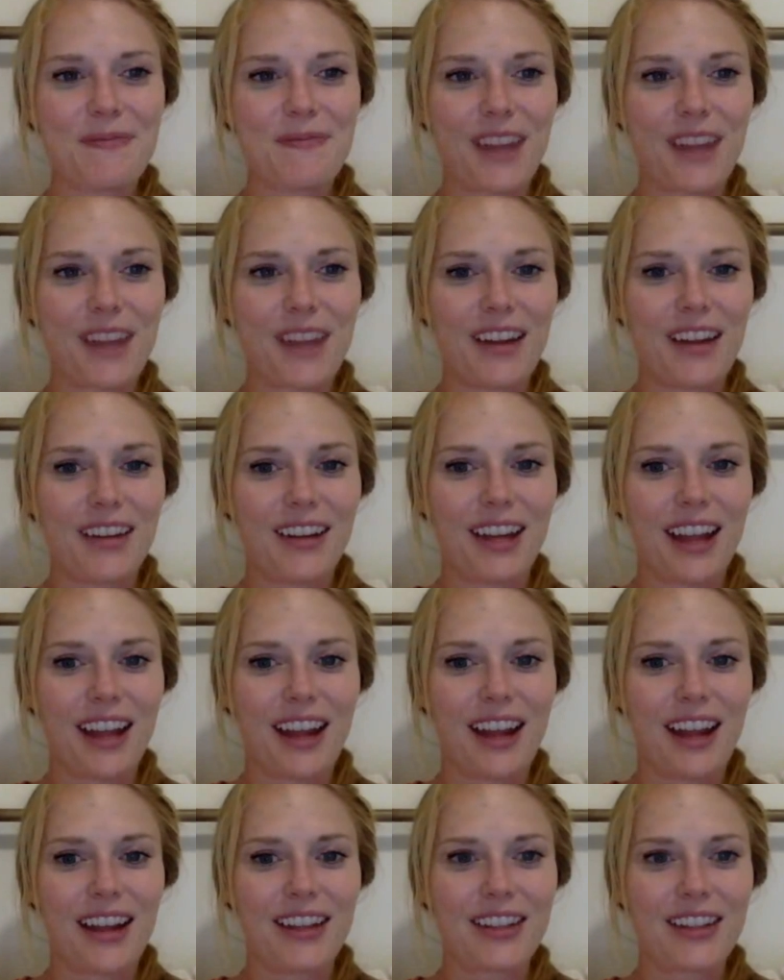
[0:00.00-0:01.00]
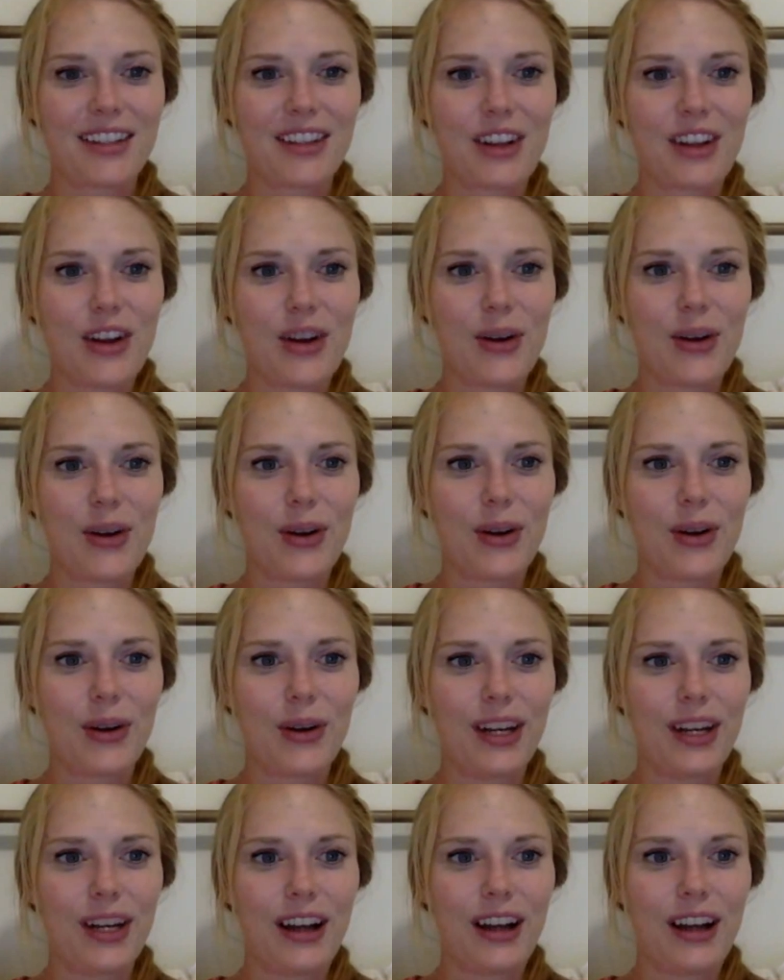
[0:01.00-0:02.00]
okay so
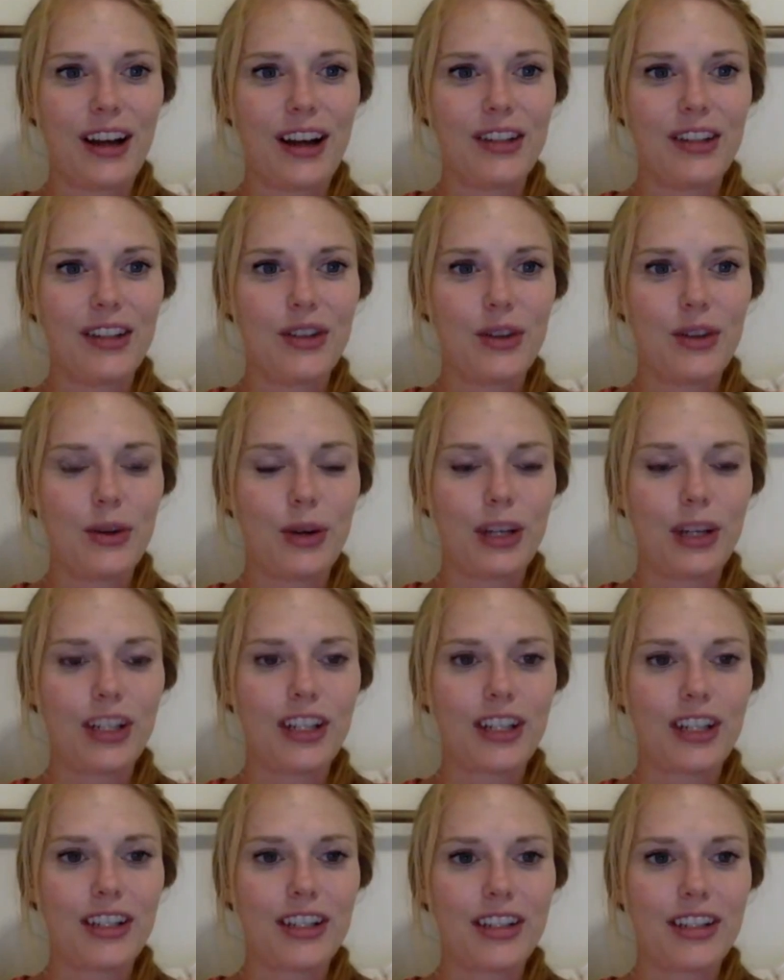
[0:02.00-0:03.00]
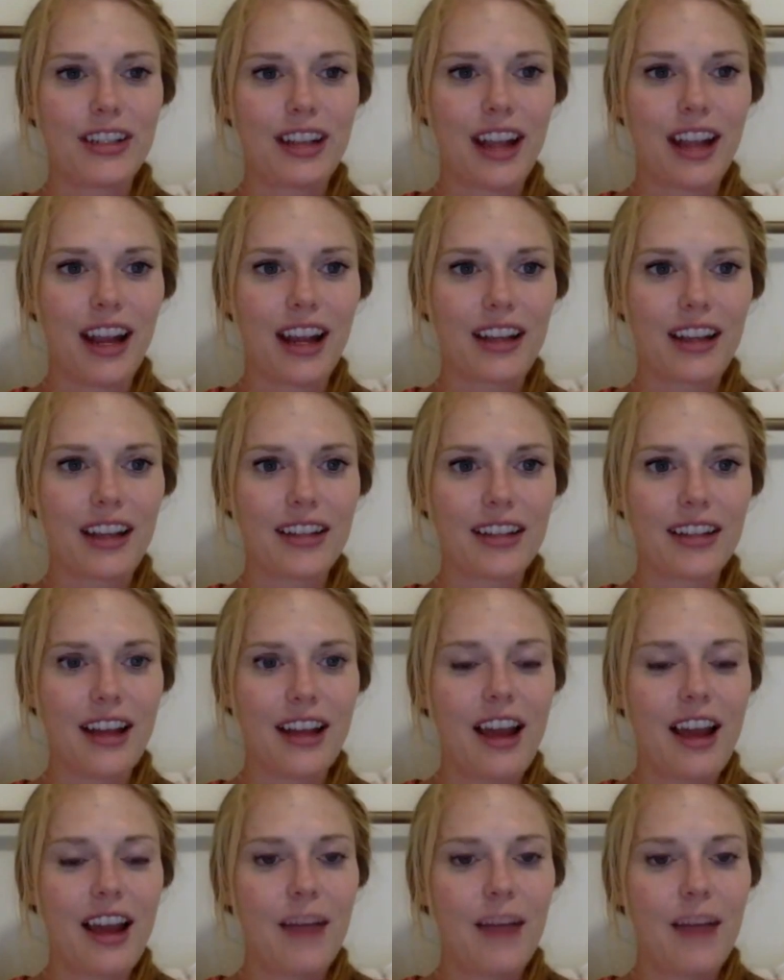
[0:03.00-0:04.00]
going on to question six
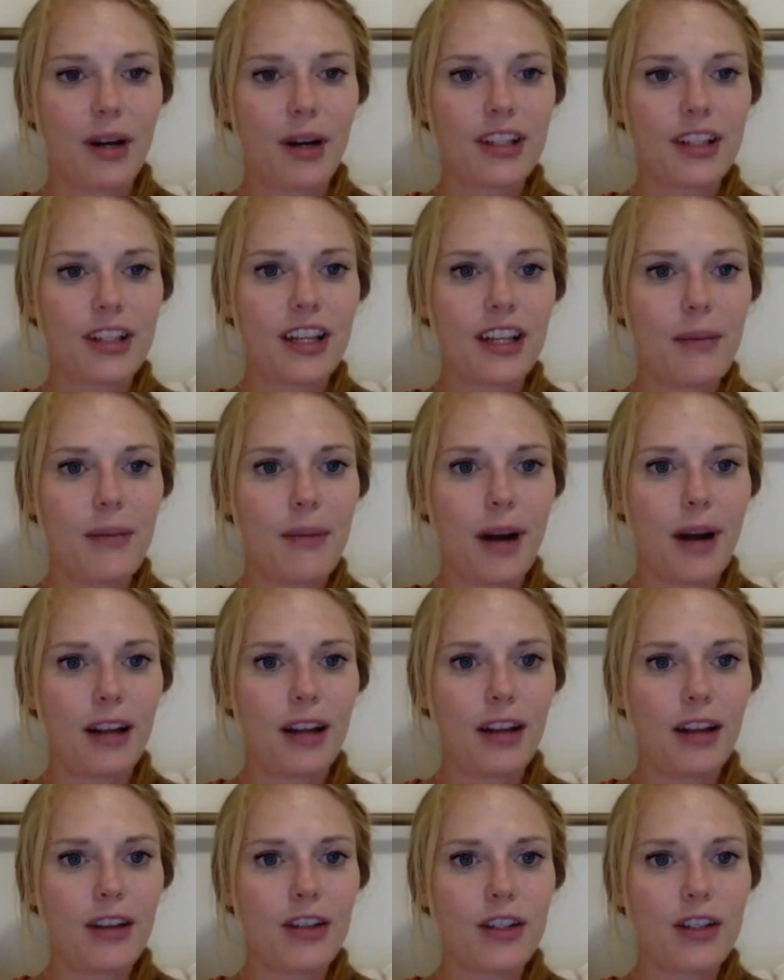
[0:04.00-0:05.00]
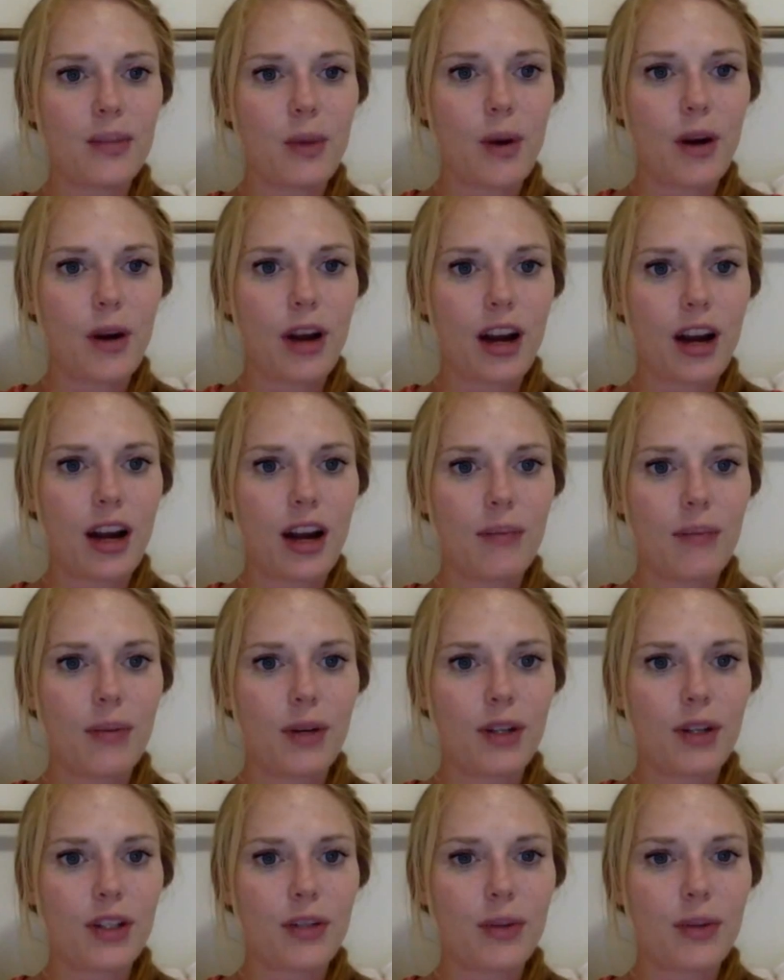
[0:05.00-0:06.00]
marcia barlow spoke on
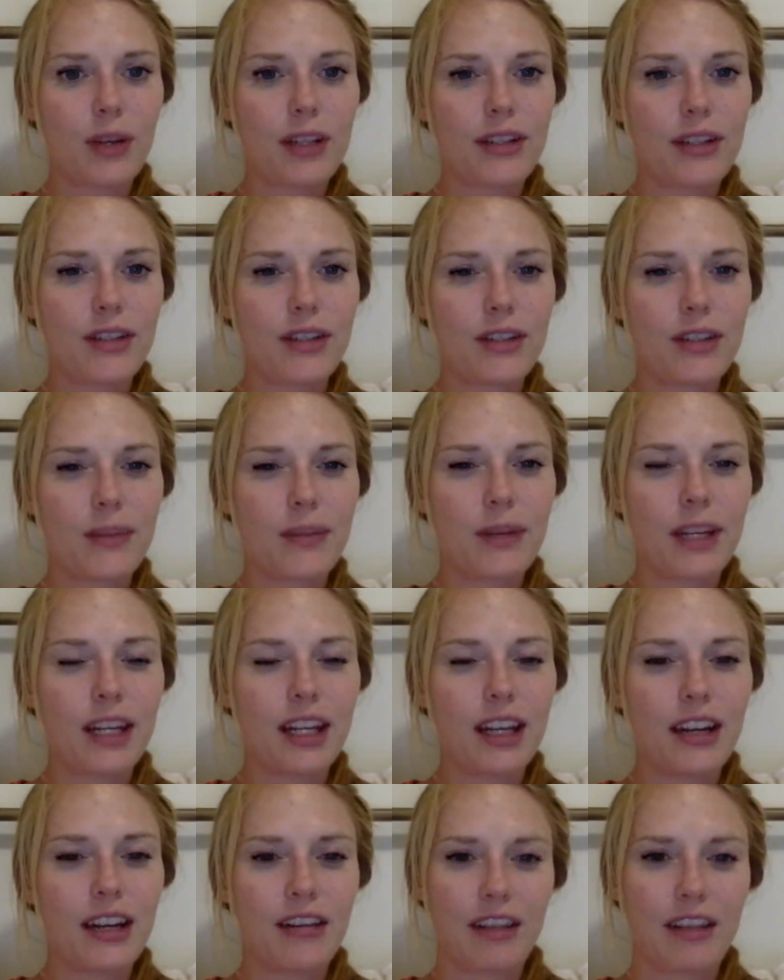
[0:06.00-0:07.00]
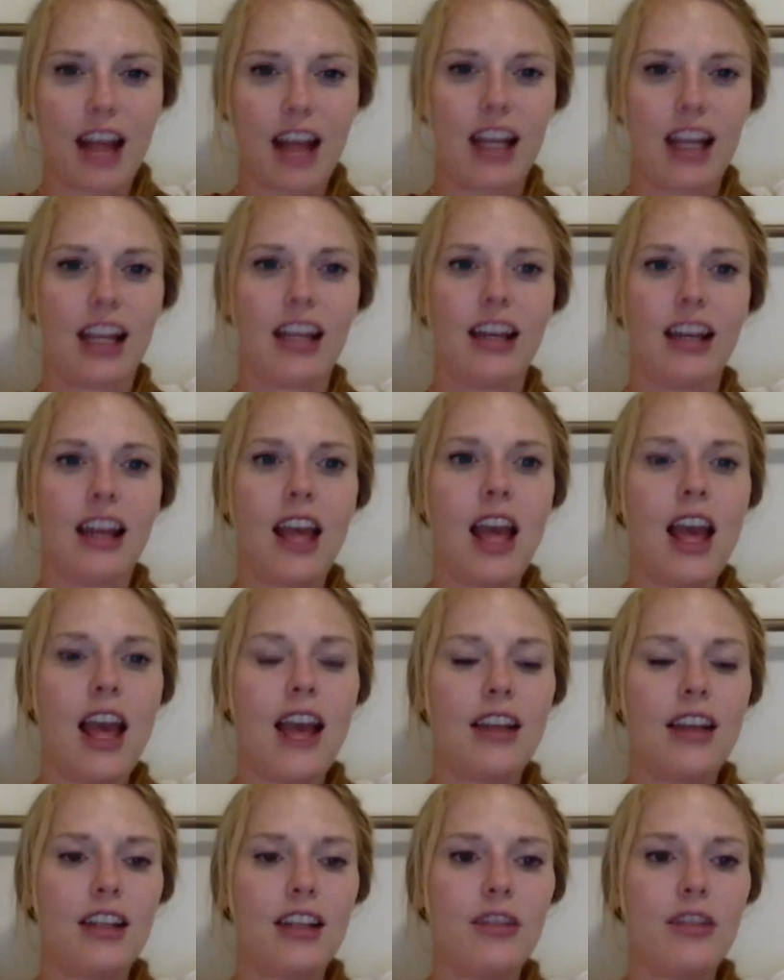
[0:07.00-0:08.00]
persuasive speaking and writing
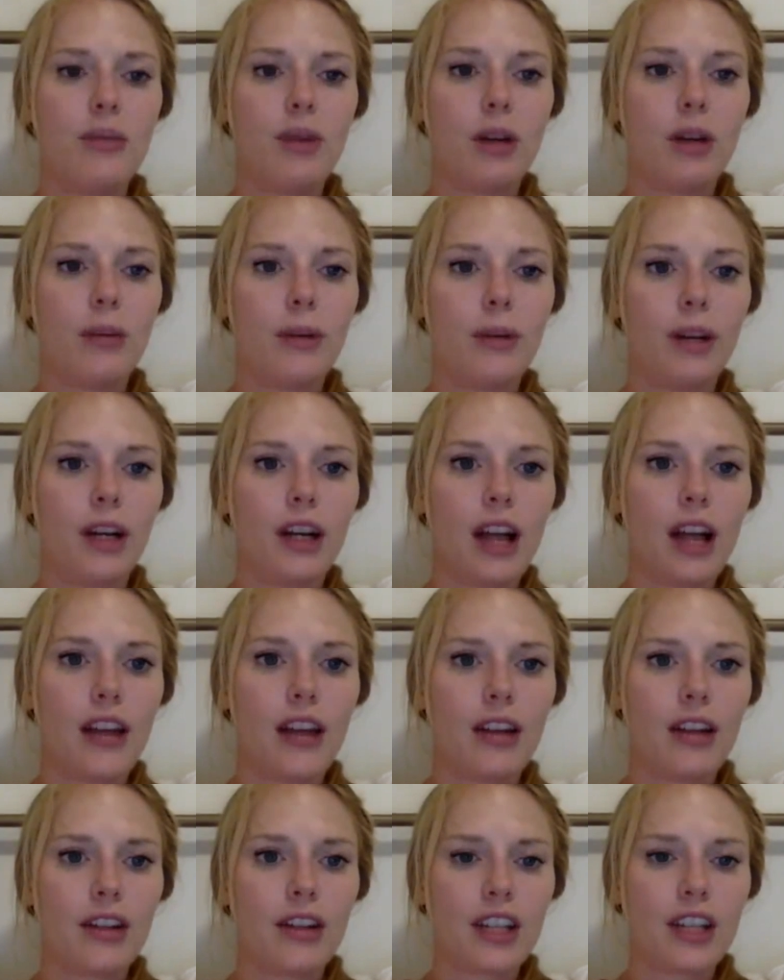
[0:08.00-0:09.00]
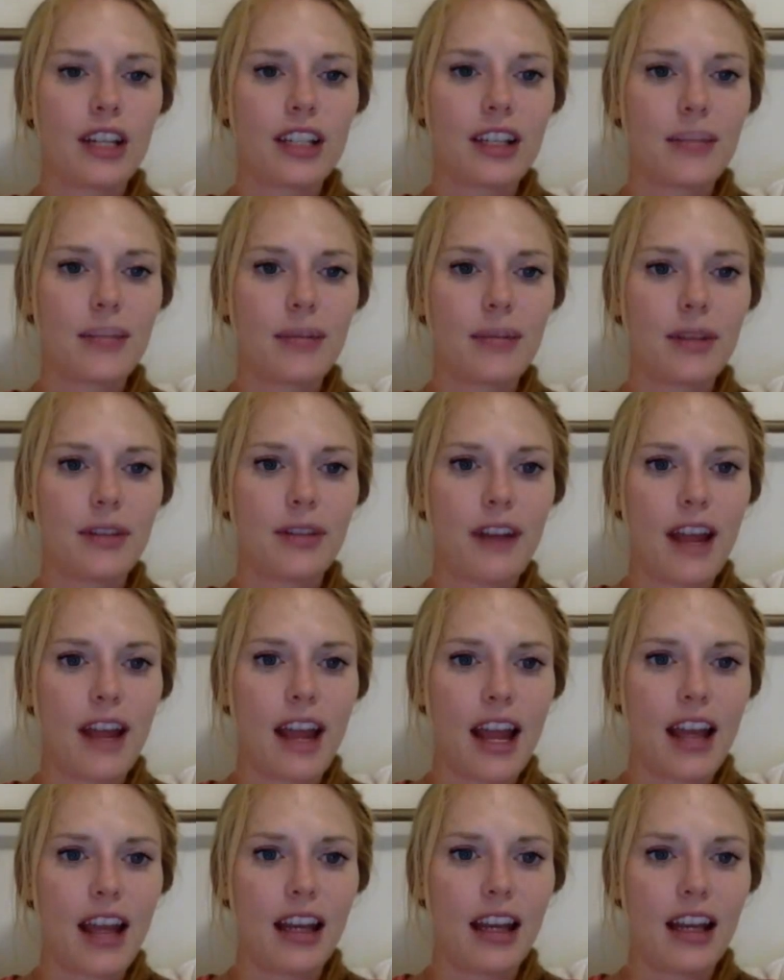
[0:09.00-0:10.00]
did wilbur and others exemplify
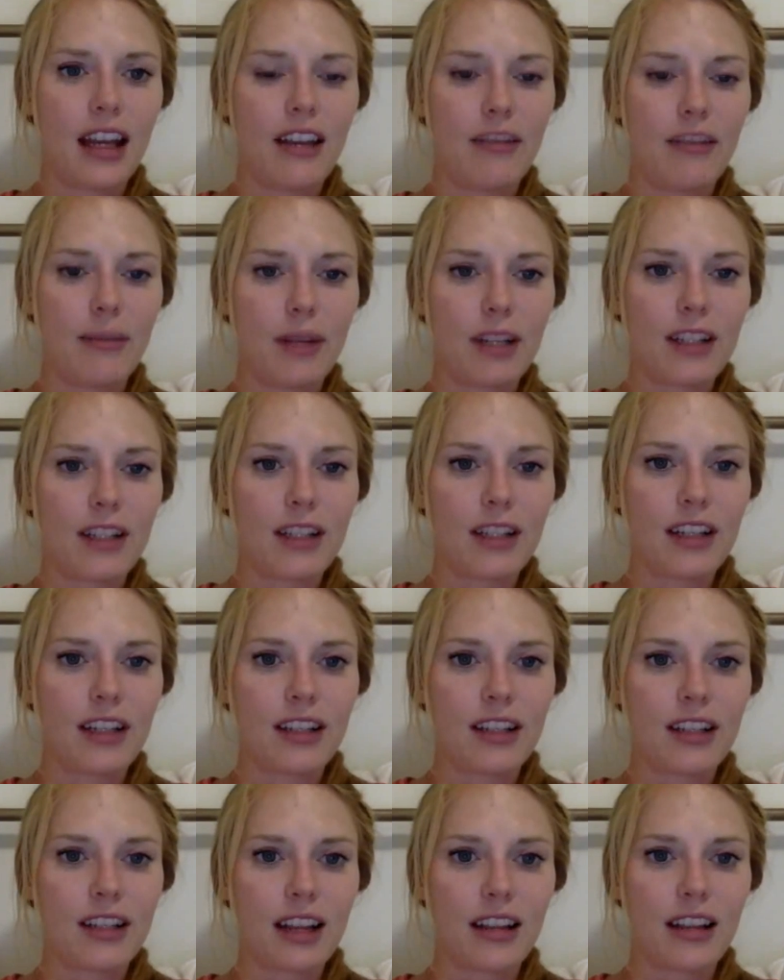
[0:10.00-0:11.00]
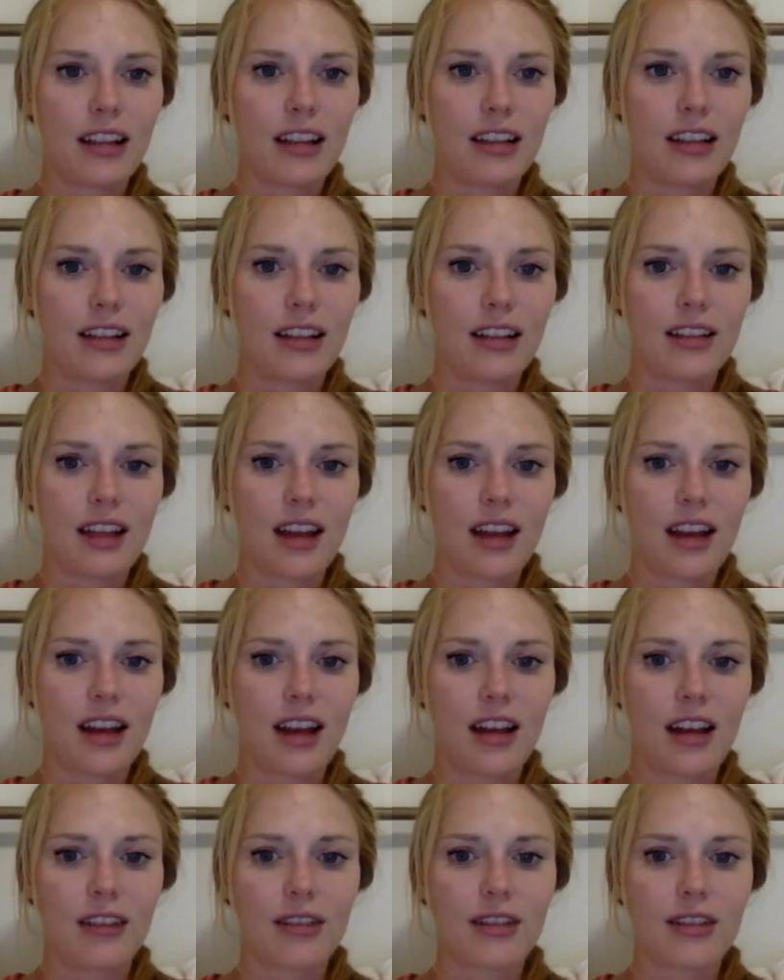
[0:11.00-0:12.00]
any of marcia's ideas and
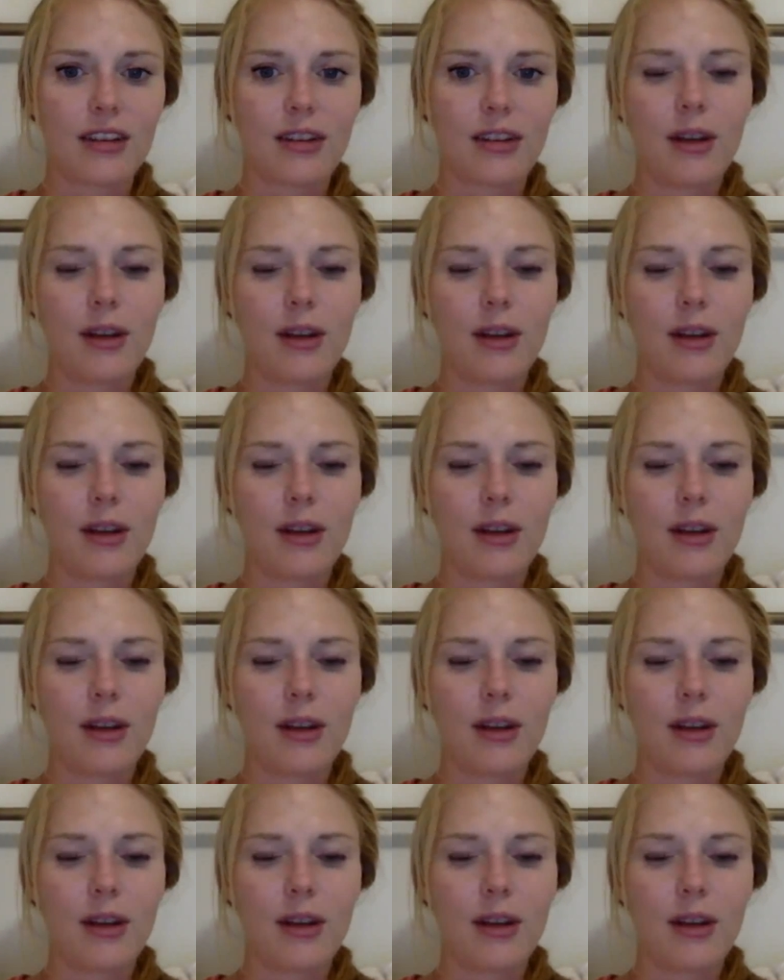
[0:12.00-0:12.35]
how so